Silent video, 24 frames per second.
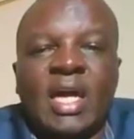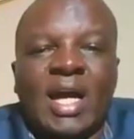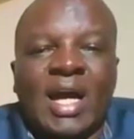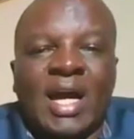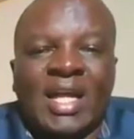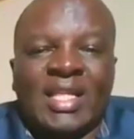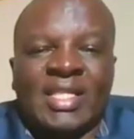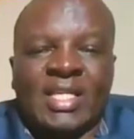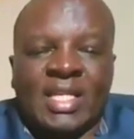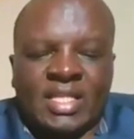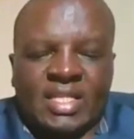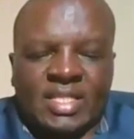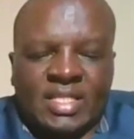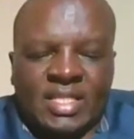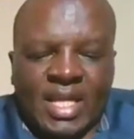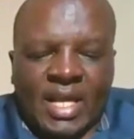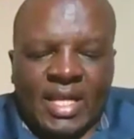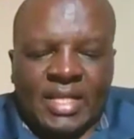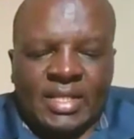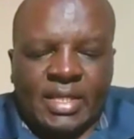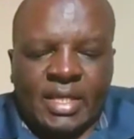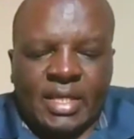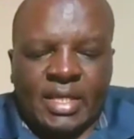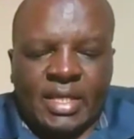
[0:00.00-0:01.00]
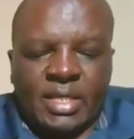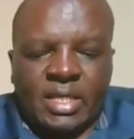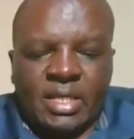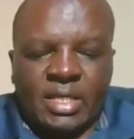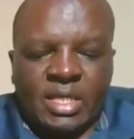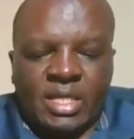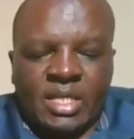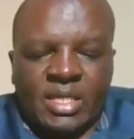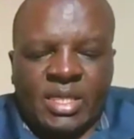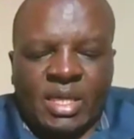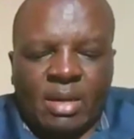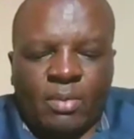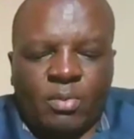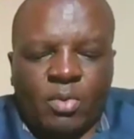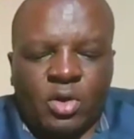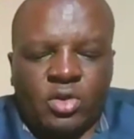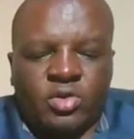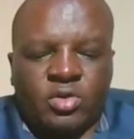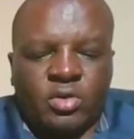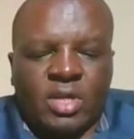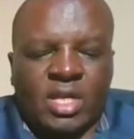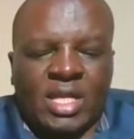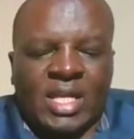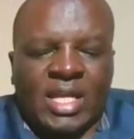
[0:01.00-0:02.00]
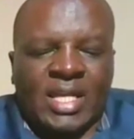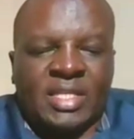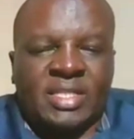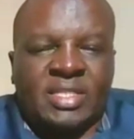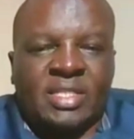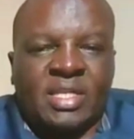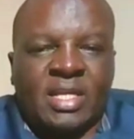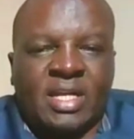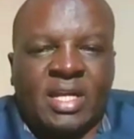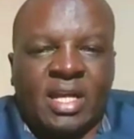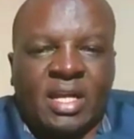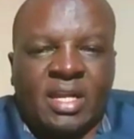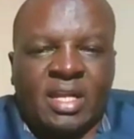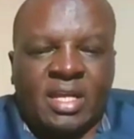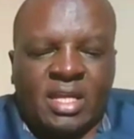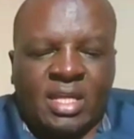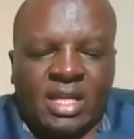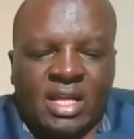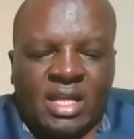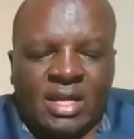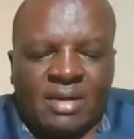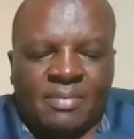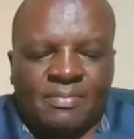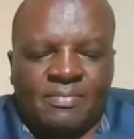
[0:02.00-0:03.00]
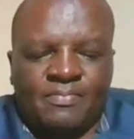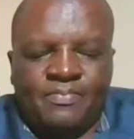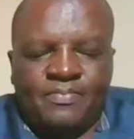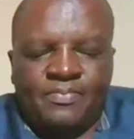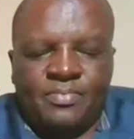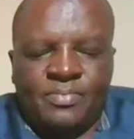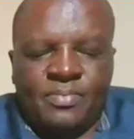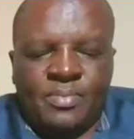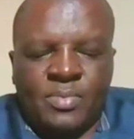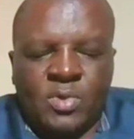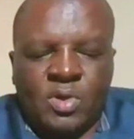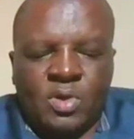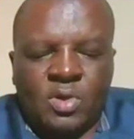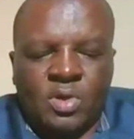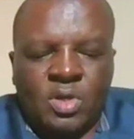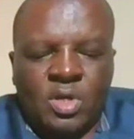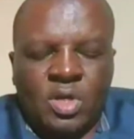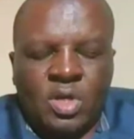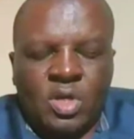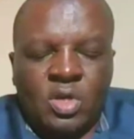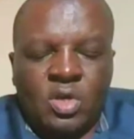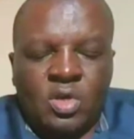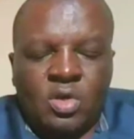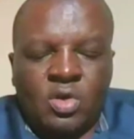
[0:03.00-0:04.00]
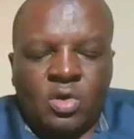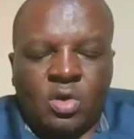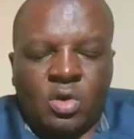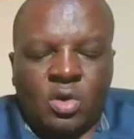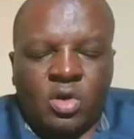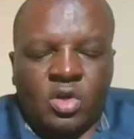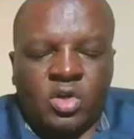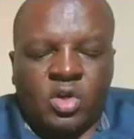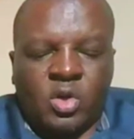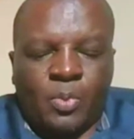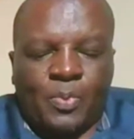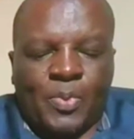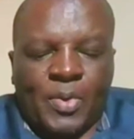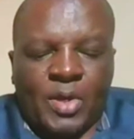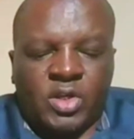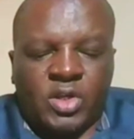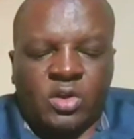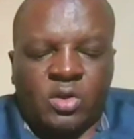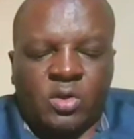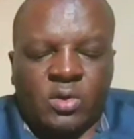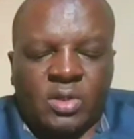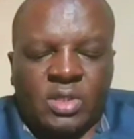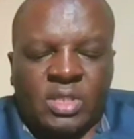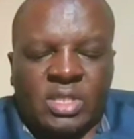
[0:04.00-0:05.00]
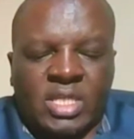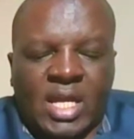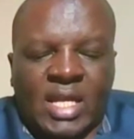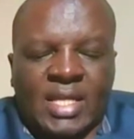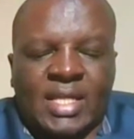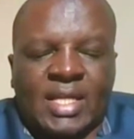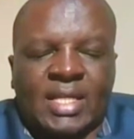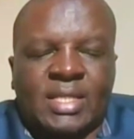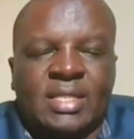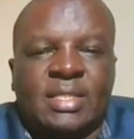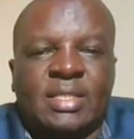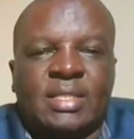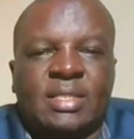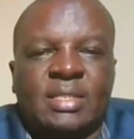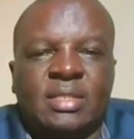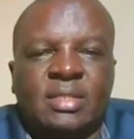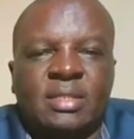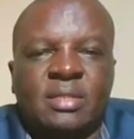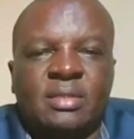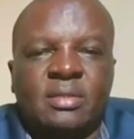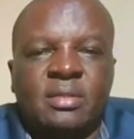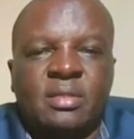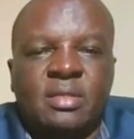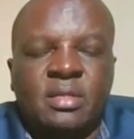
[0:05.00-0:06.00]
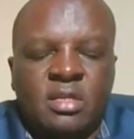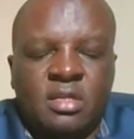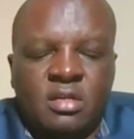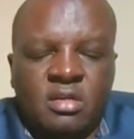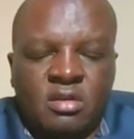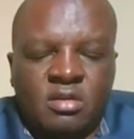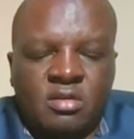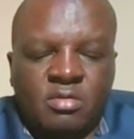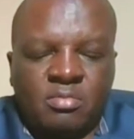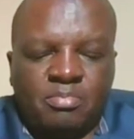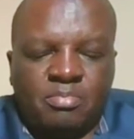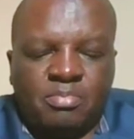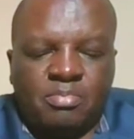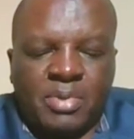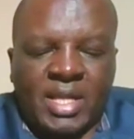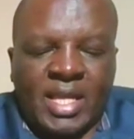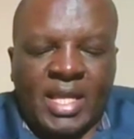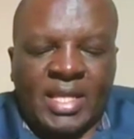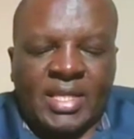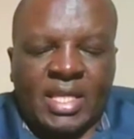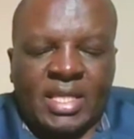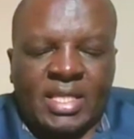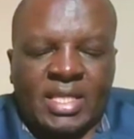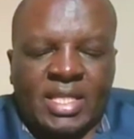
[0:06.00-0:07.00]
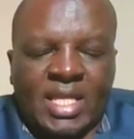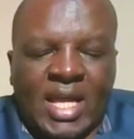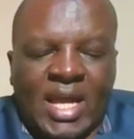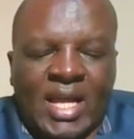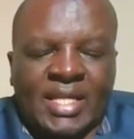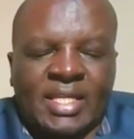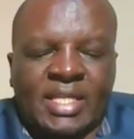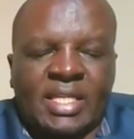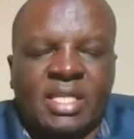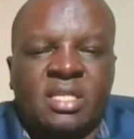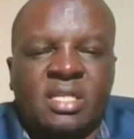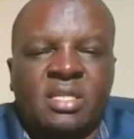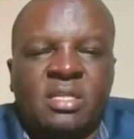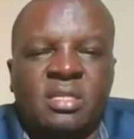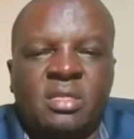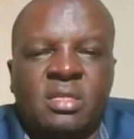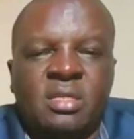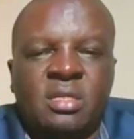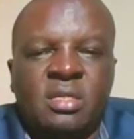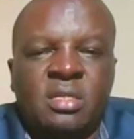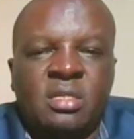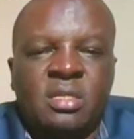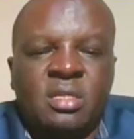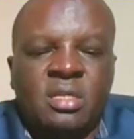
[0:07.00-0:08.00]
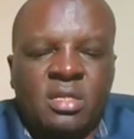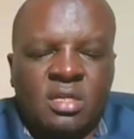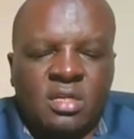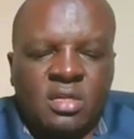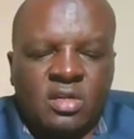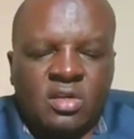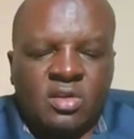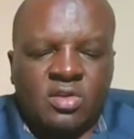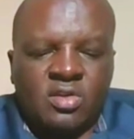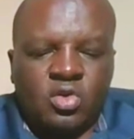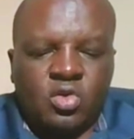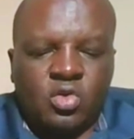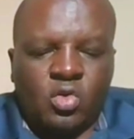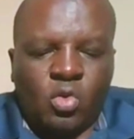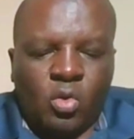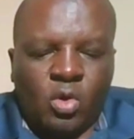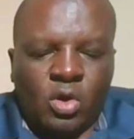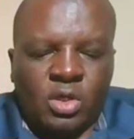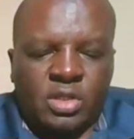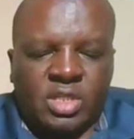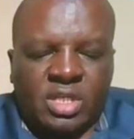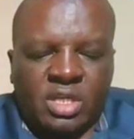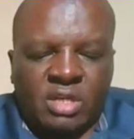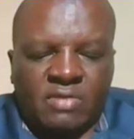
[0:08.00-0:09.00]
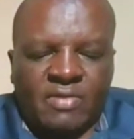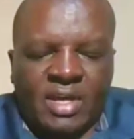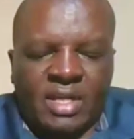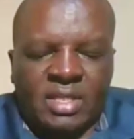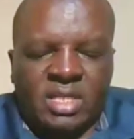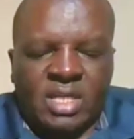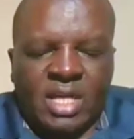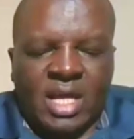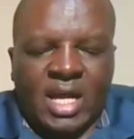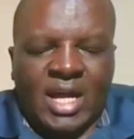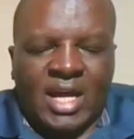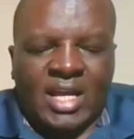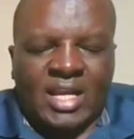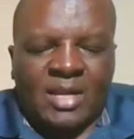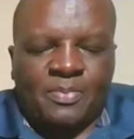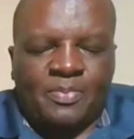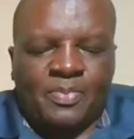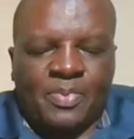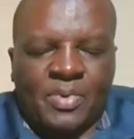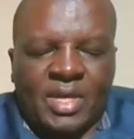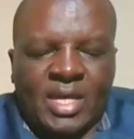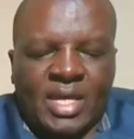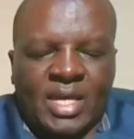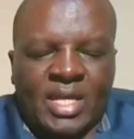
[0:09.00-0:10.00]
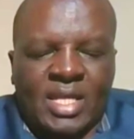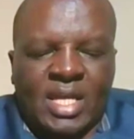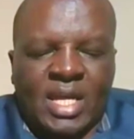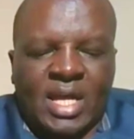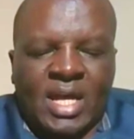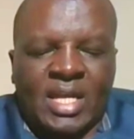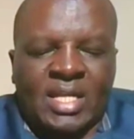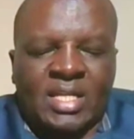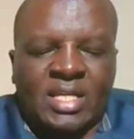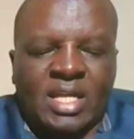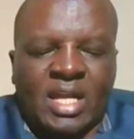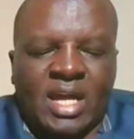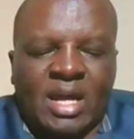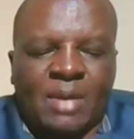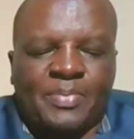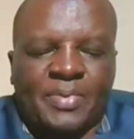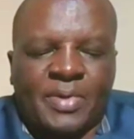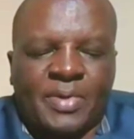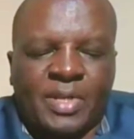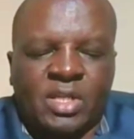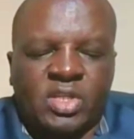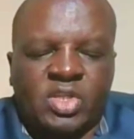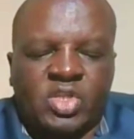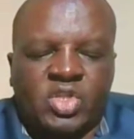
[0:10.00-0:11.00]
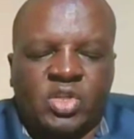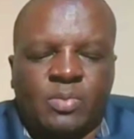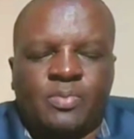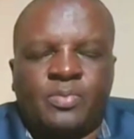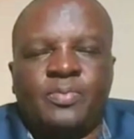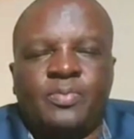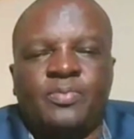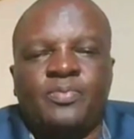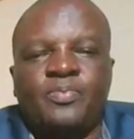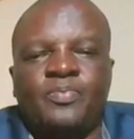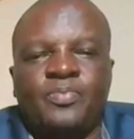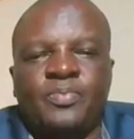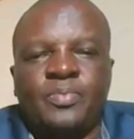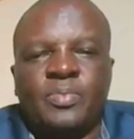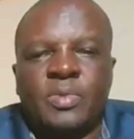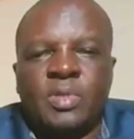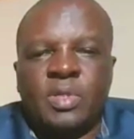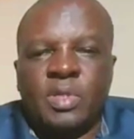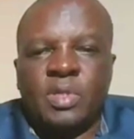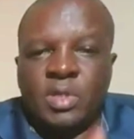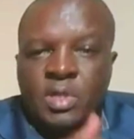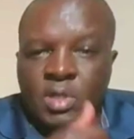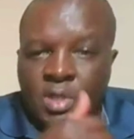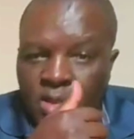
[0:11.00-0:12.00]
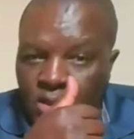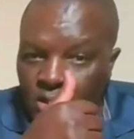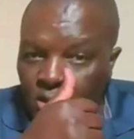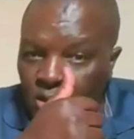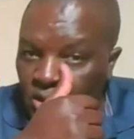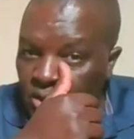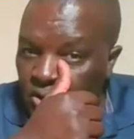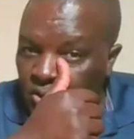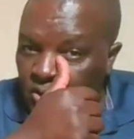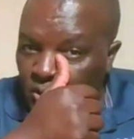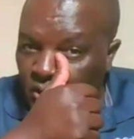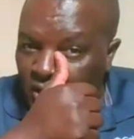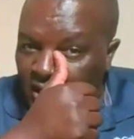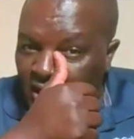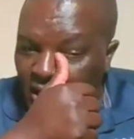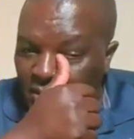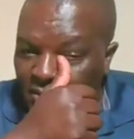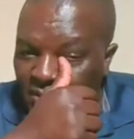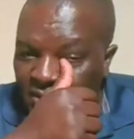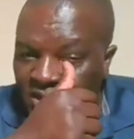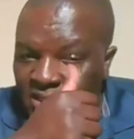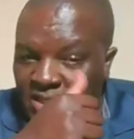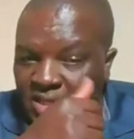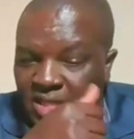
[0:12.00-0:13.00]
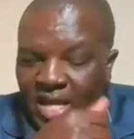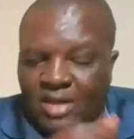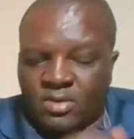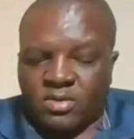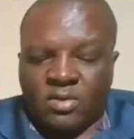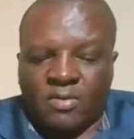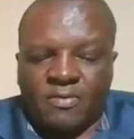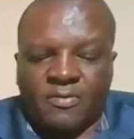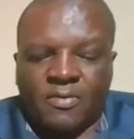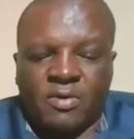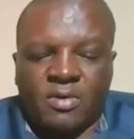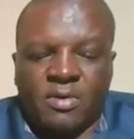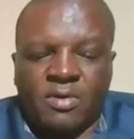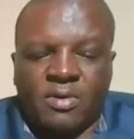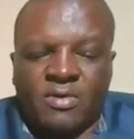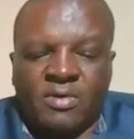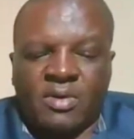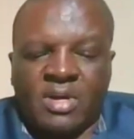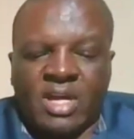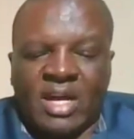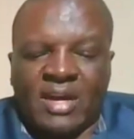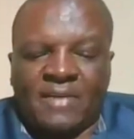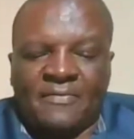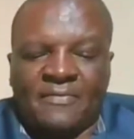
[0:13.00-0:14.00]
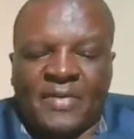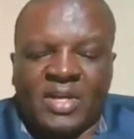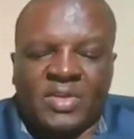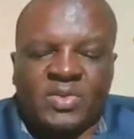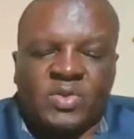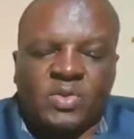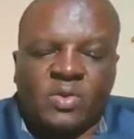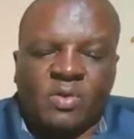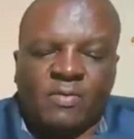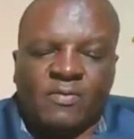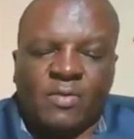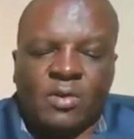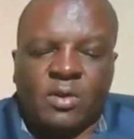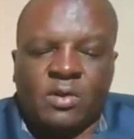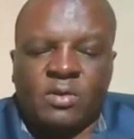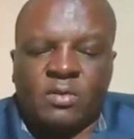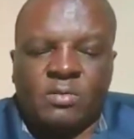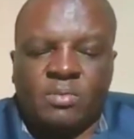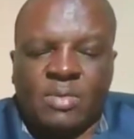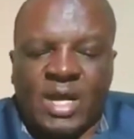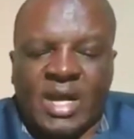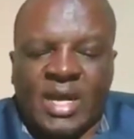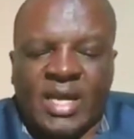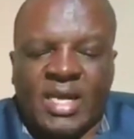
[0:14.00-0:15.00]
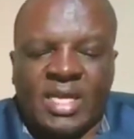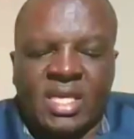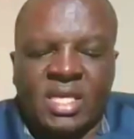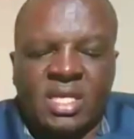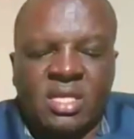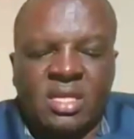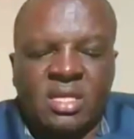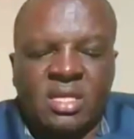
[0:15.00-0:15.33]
understanding the modularized curriculum, occupational standards, blended learning, Dual TVET, RPL, and Apprenticeship. So let me start first of all by